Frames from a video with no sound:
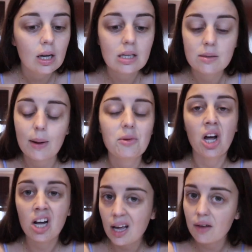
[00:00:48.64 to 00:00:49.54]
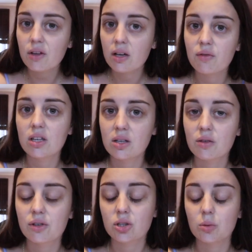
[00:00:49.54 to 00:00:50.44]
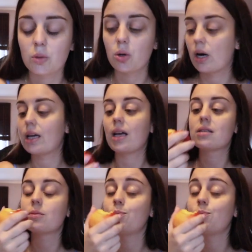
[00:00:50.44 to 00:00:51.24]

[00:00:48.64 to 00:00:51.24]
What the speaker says: is about not having a video for tomorrow, I guess.